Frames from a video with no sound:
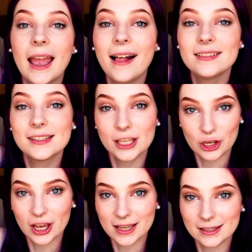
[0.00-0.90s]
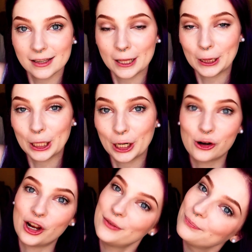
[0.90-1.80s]
I'll see you guys later
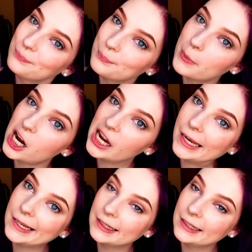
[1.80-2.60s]
on. Bye.